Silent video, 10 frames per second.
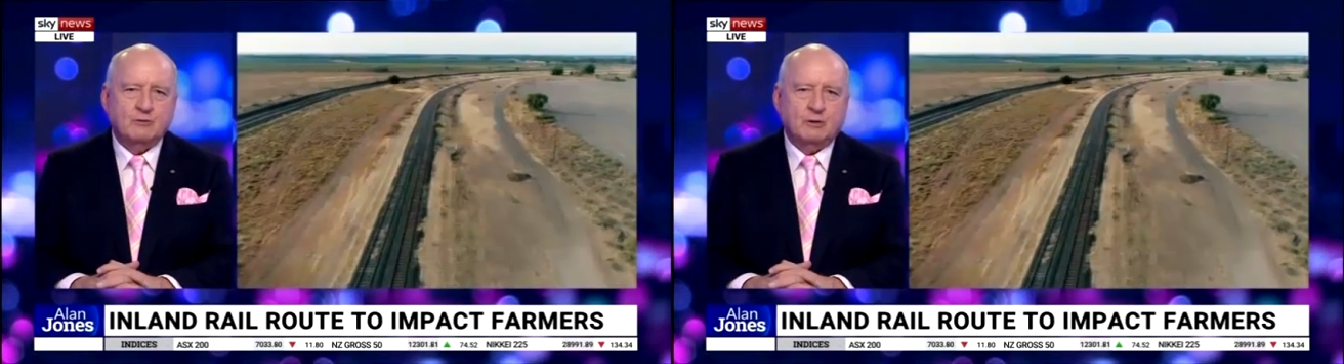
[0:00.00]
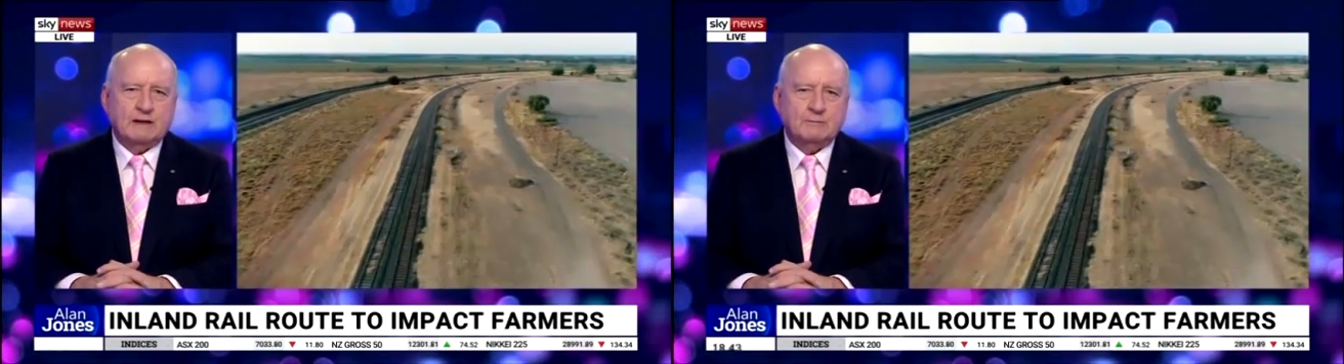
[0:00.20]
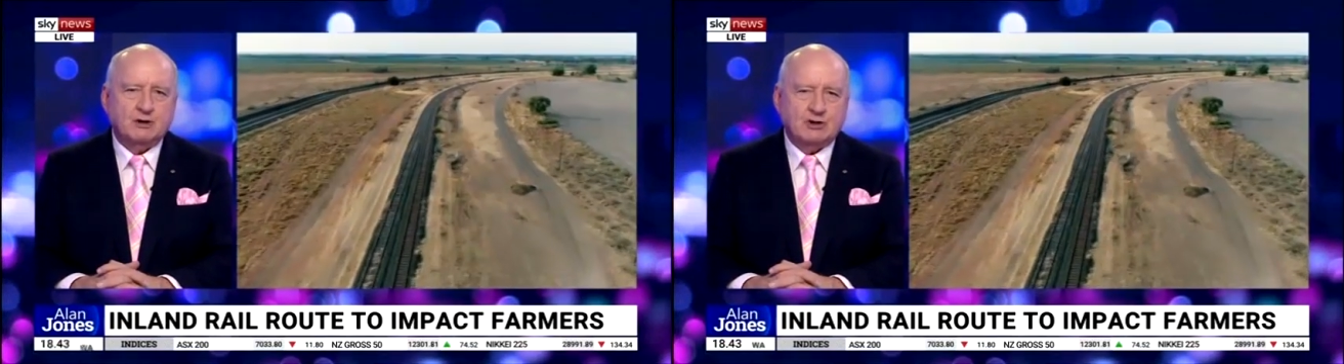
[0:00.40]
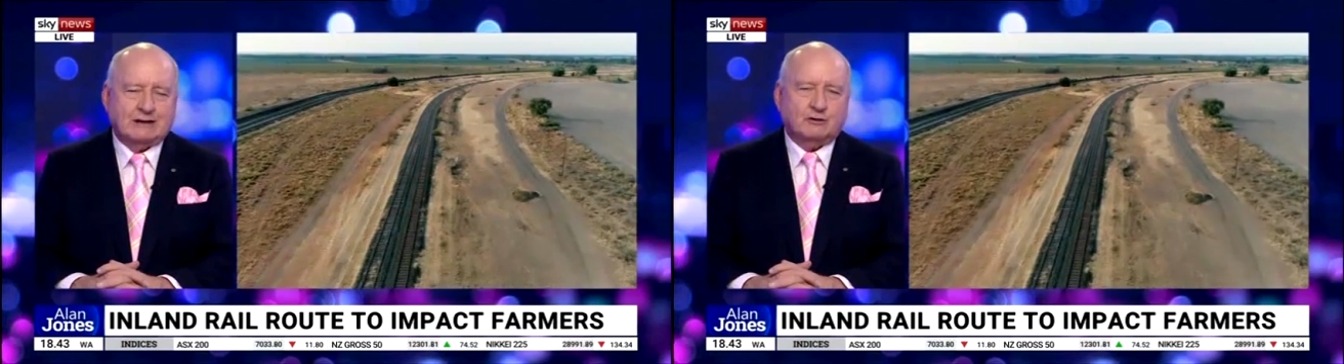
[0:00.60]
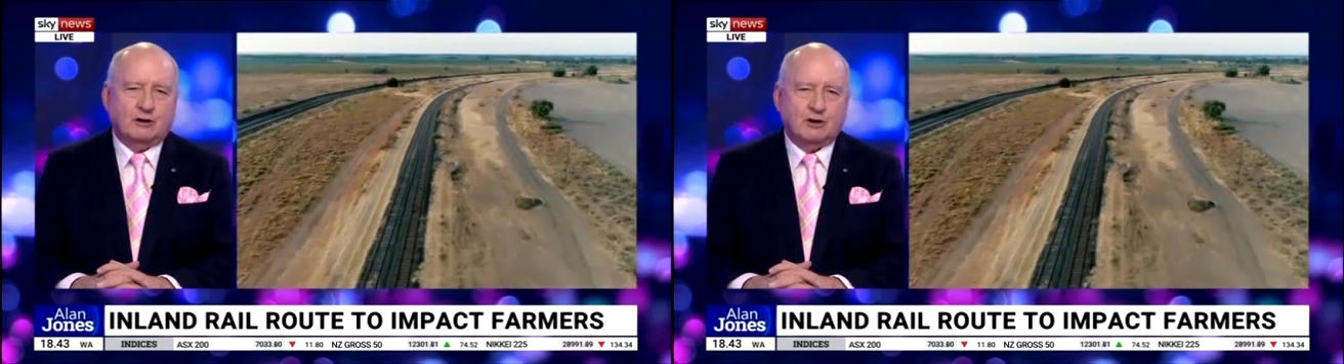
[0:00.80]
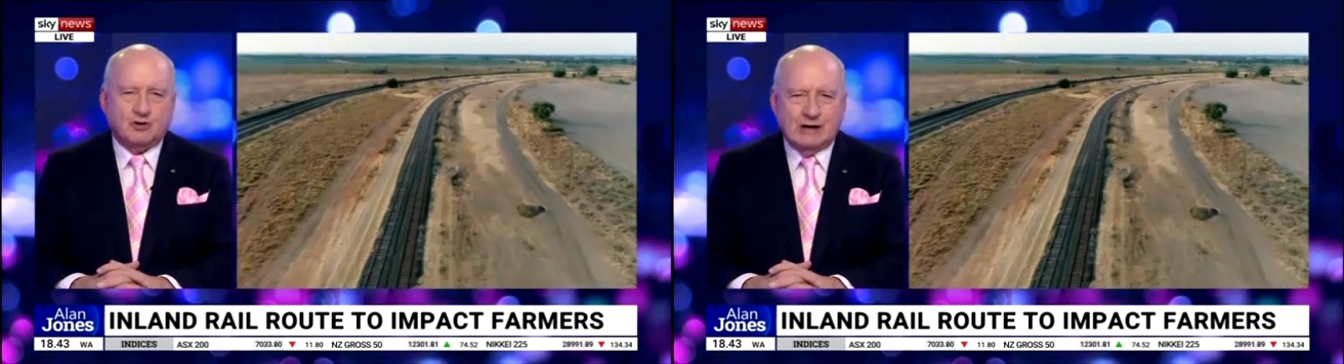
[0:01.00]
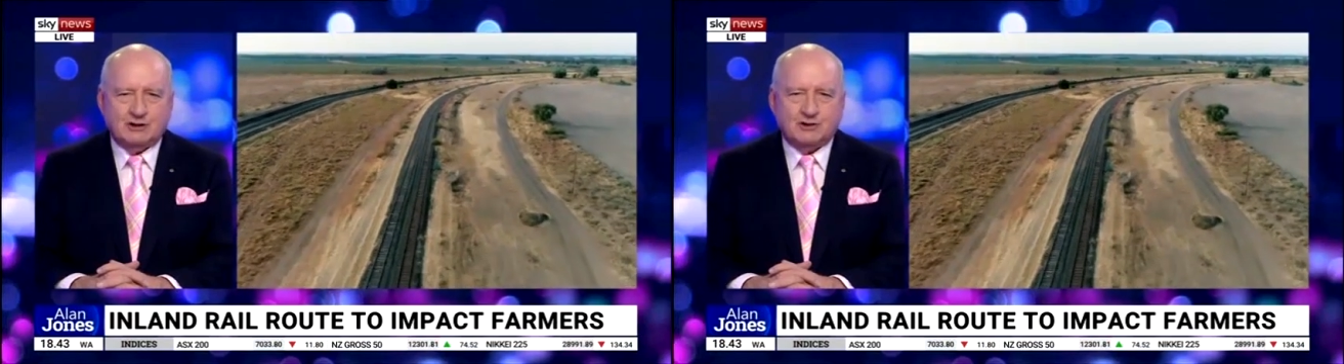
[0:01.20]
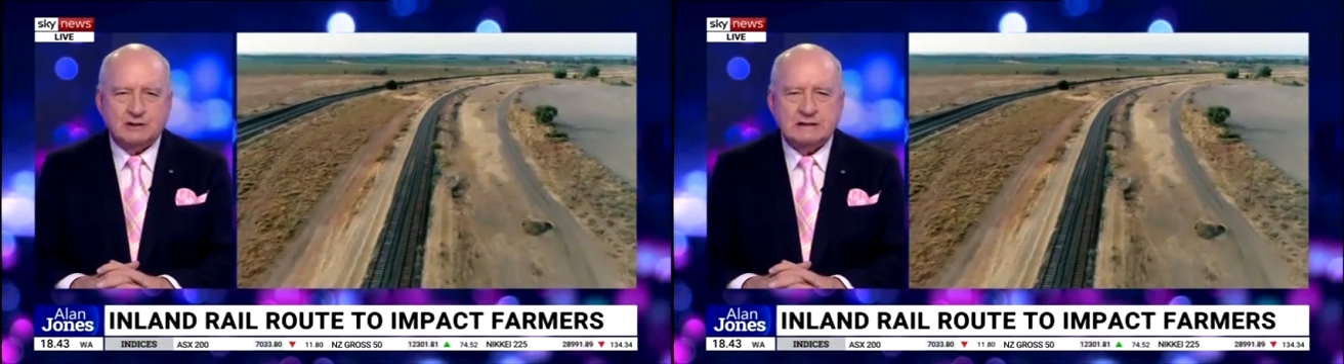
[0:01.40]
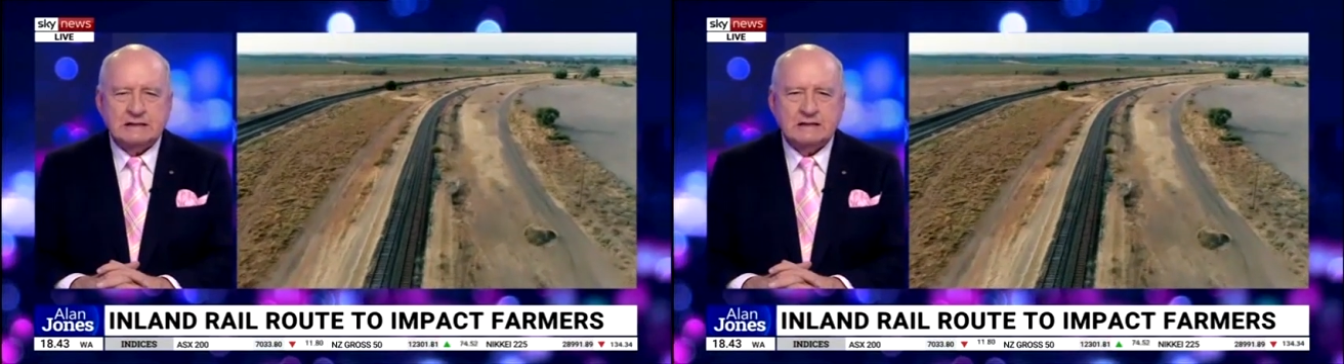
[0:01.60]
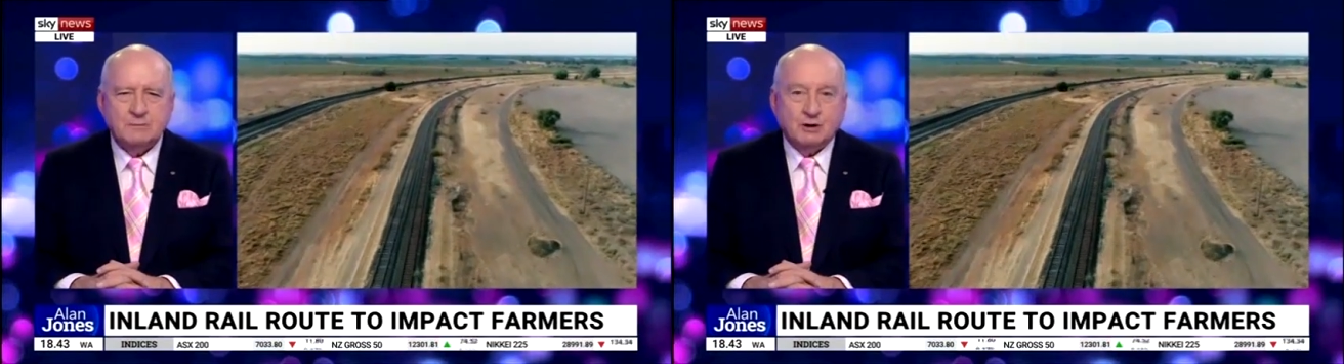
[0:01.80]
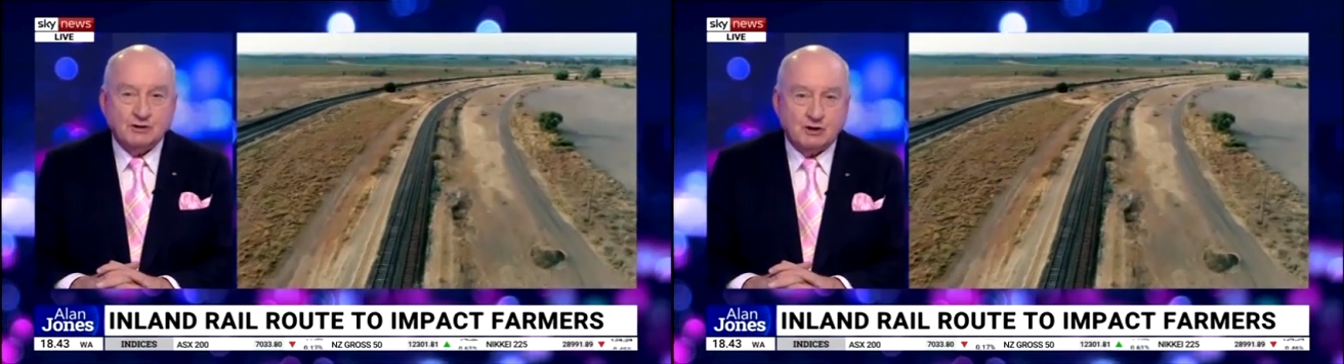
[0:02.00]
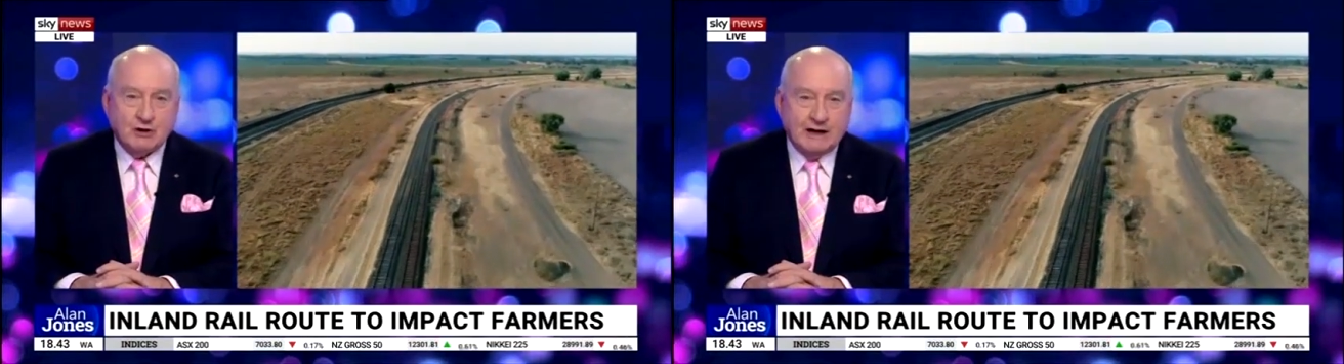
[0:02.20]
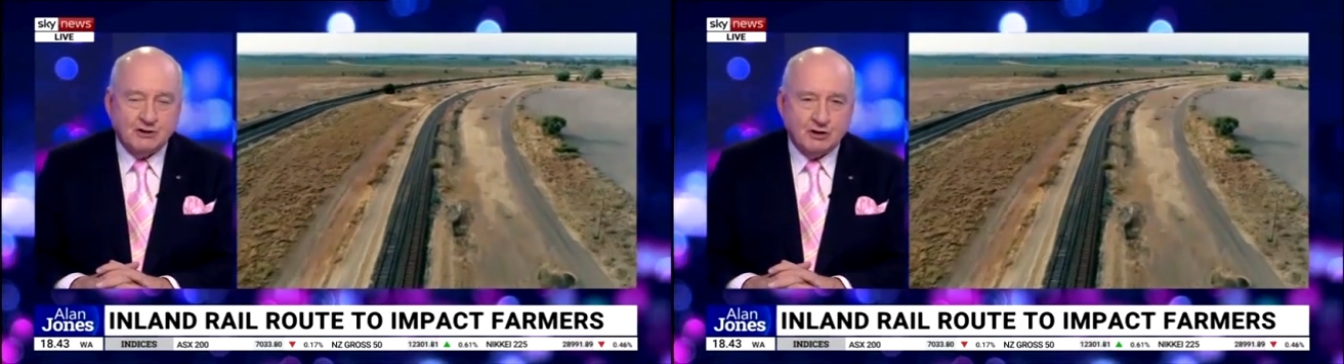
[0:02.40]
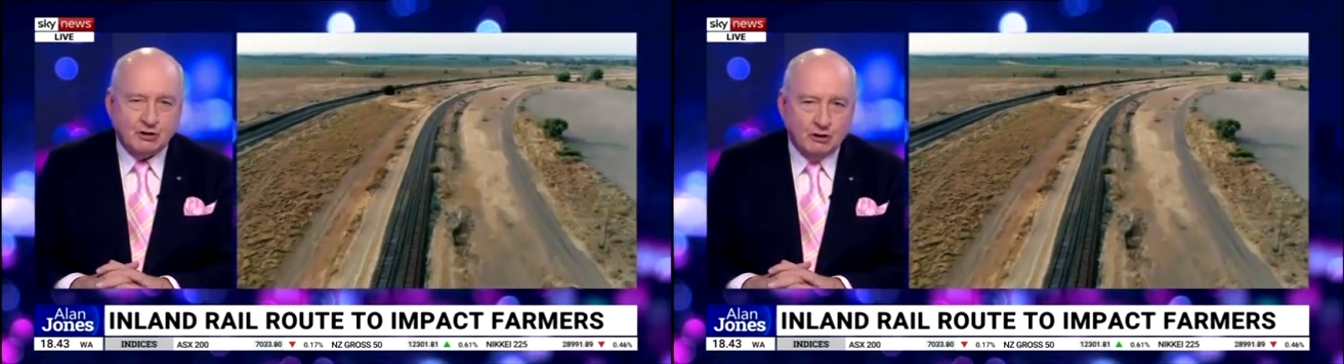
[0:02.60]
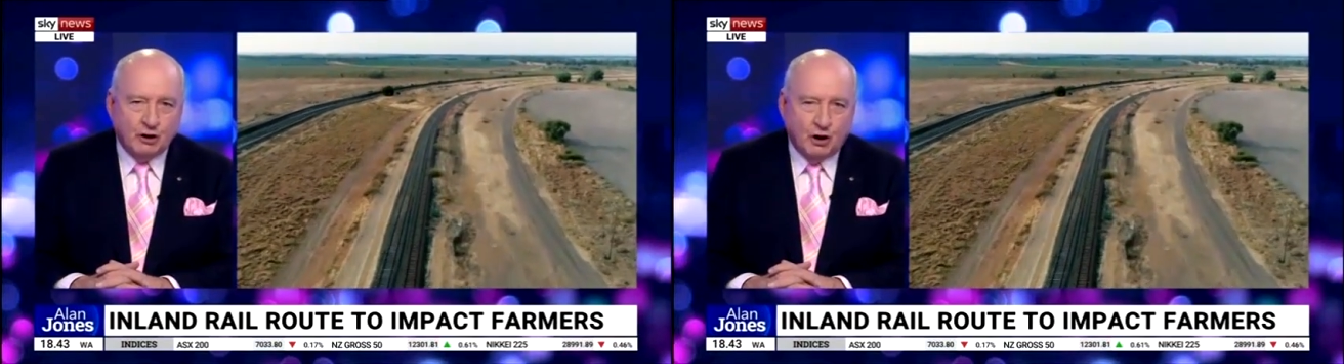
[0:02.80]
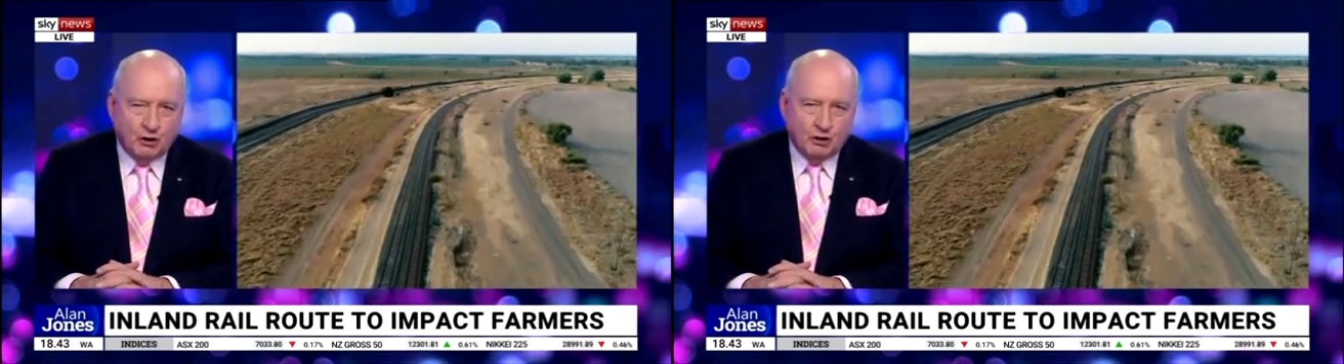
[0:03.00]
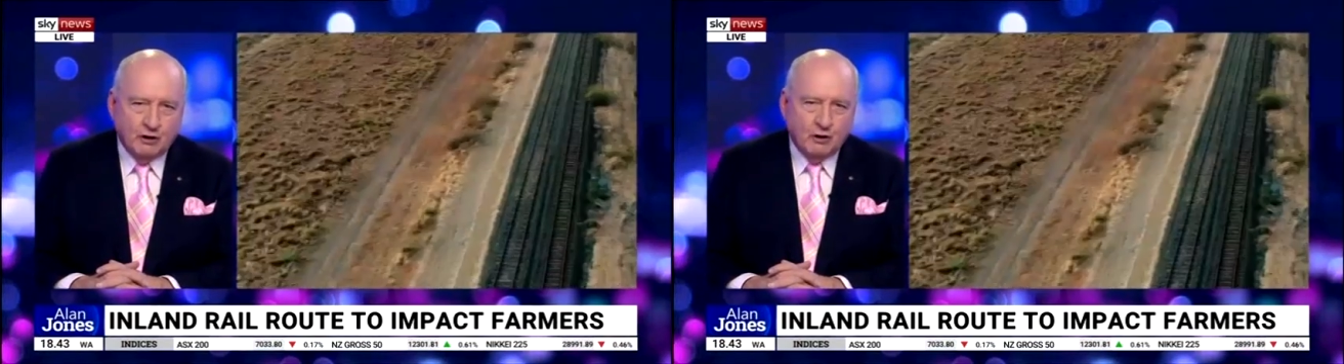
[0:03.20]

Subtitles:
will then be chucked onto trucks because the trains are too long.